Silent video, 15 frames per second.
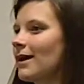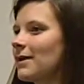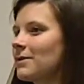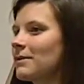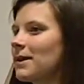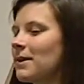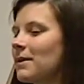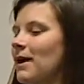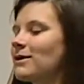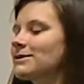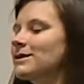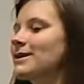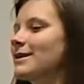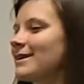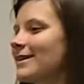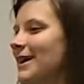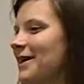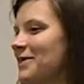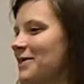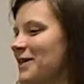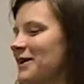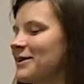Maybe I was
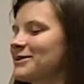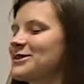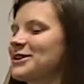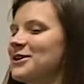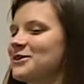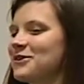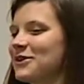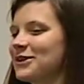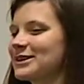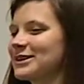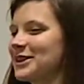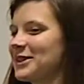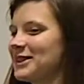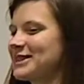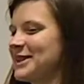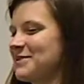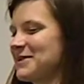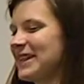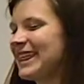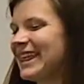trying to focus on the stomach.